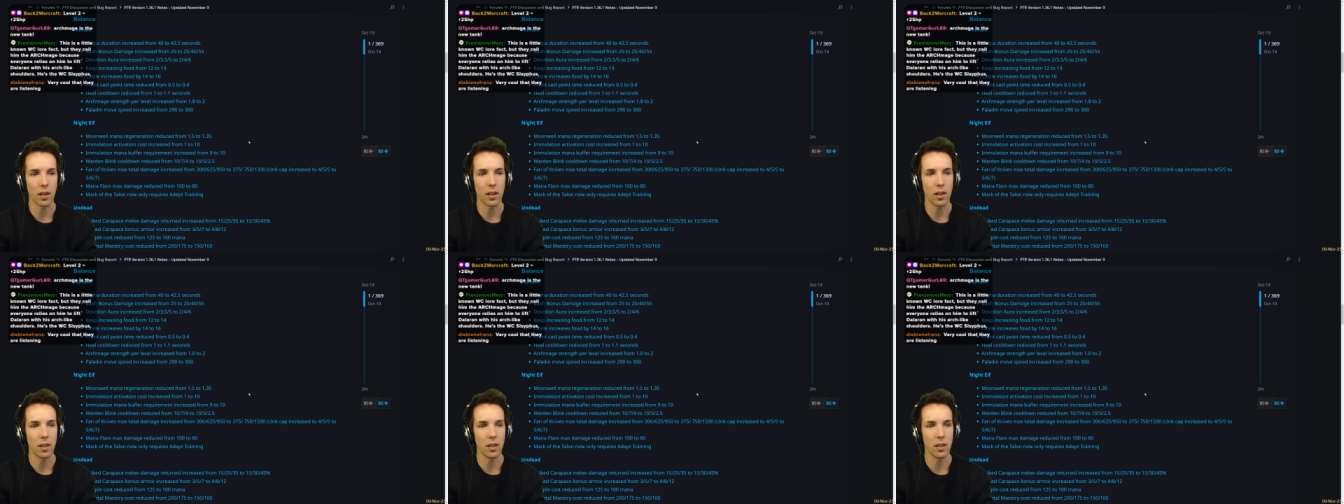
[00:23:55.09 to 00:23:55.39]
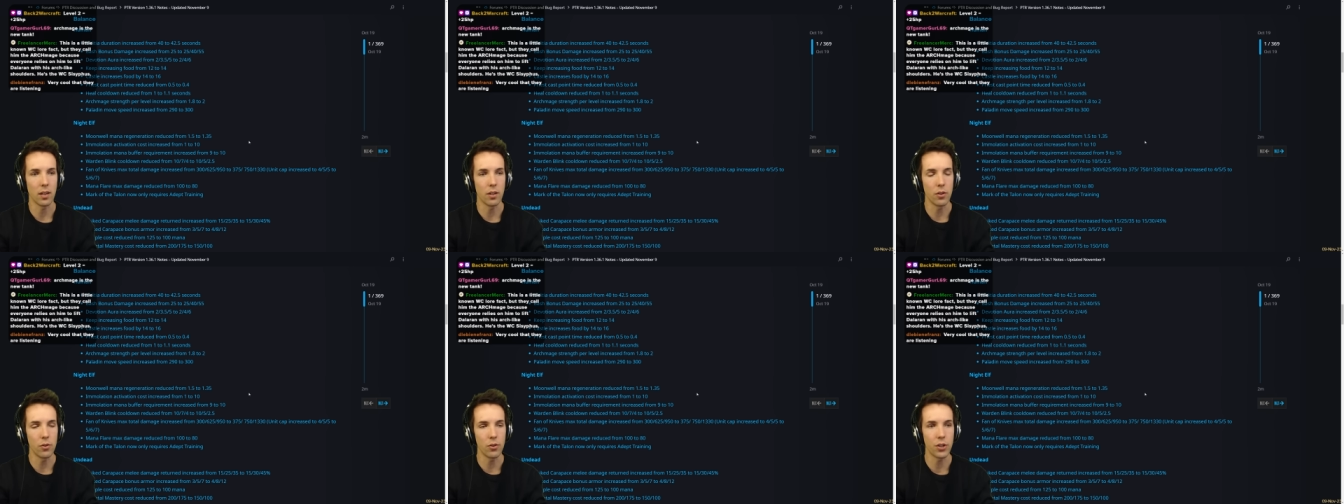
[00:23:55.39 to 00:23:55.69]

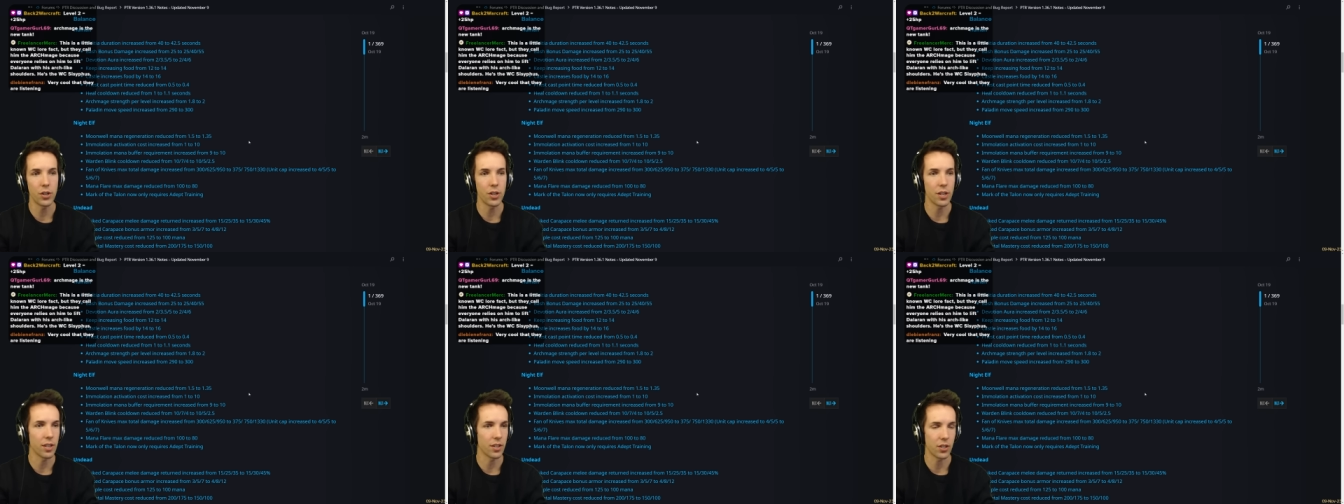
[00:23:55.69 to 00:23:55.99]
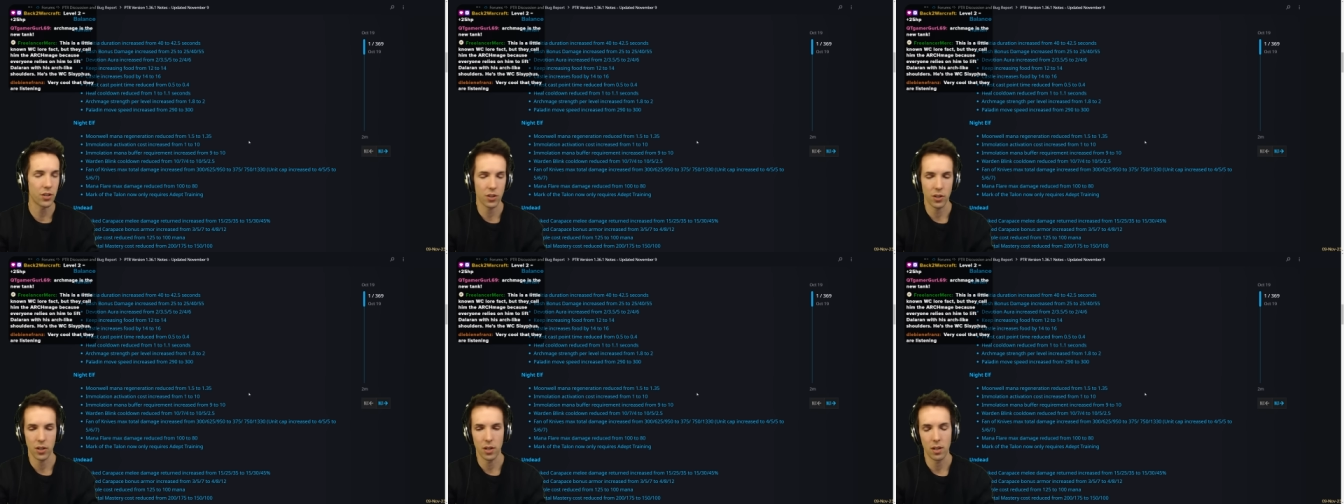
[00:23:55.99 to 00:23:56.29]

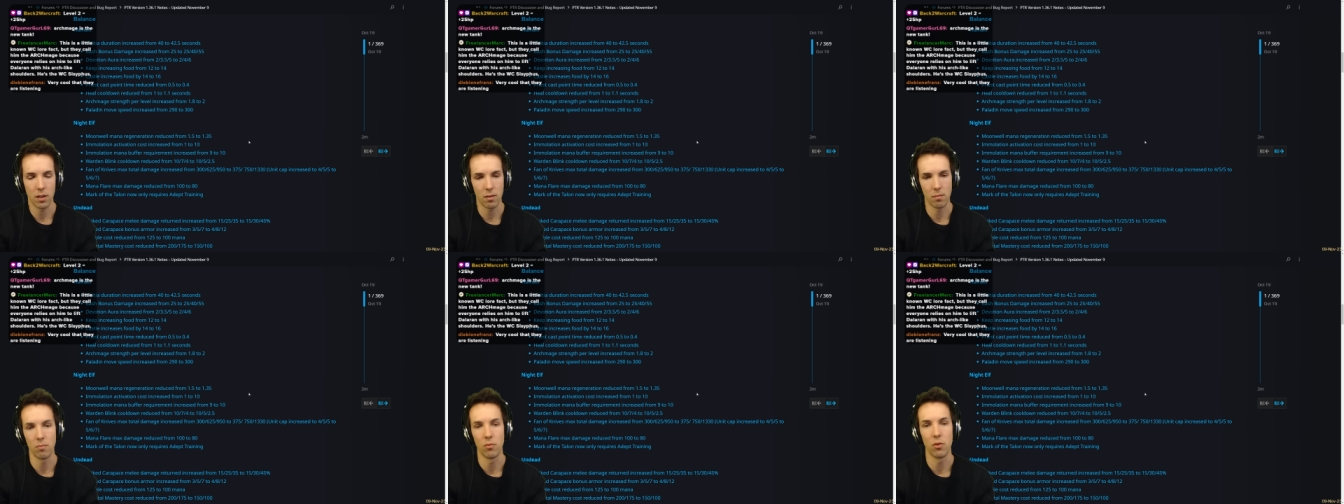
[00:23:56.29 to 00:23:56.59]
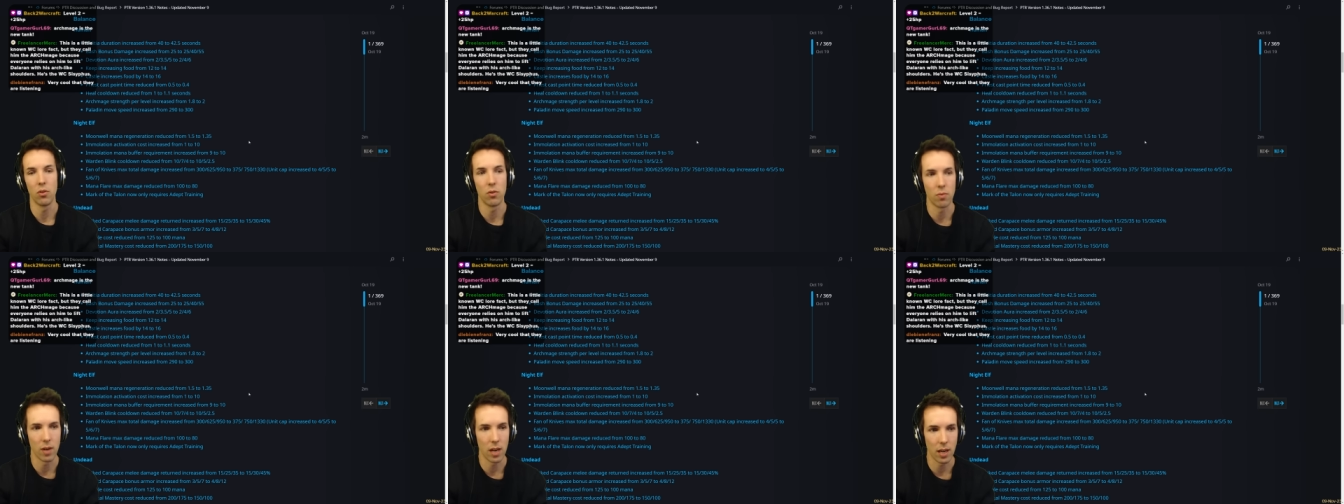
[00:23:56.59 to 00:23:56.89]
Lucius
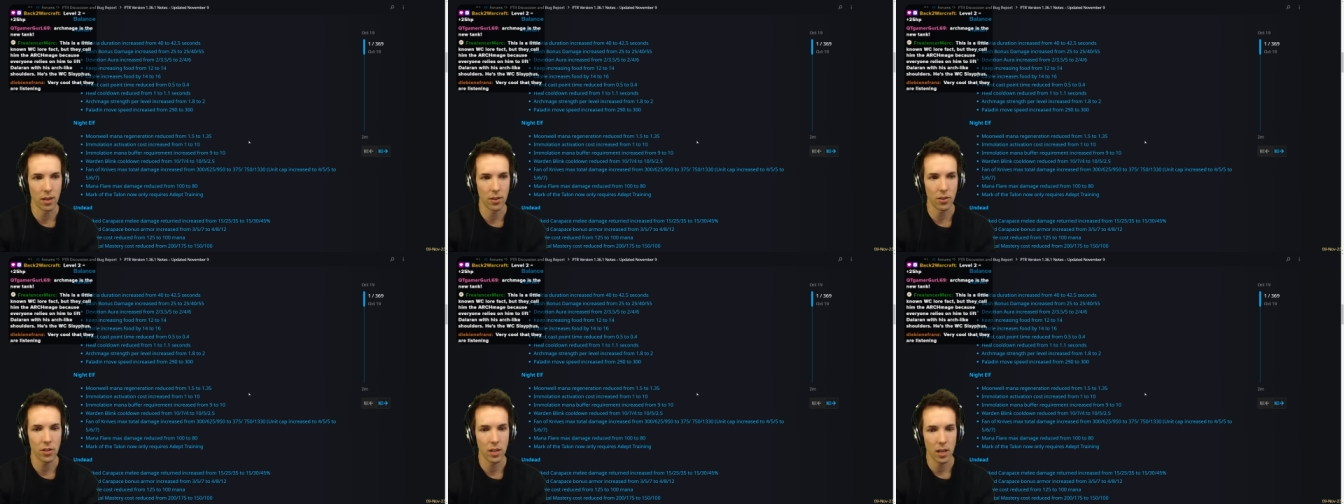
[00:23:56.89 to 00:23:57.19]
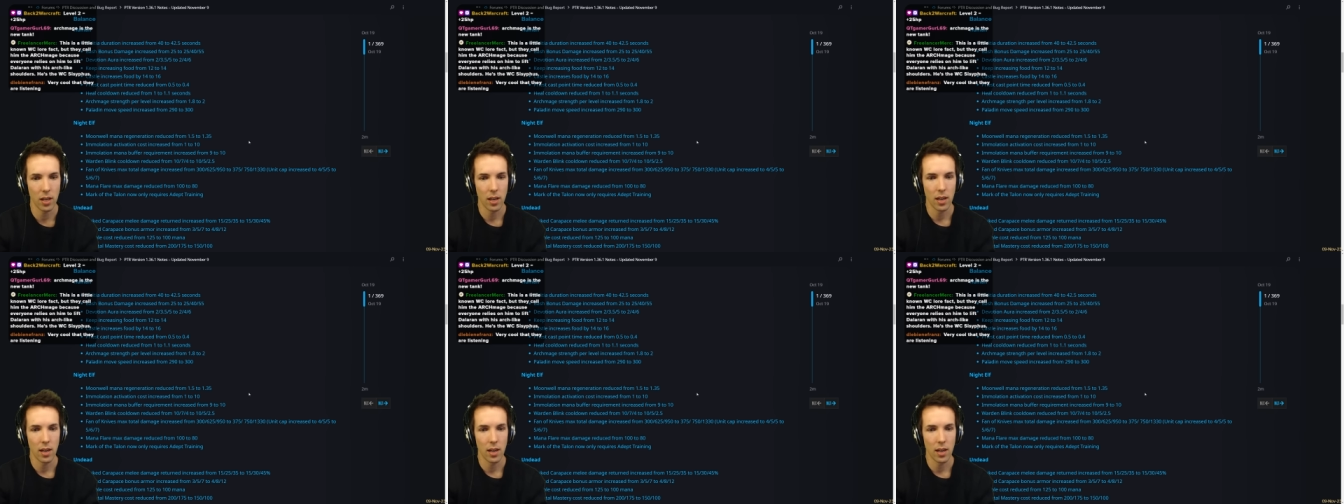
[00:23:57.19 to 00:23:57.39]
Moonwells,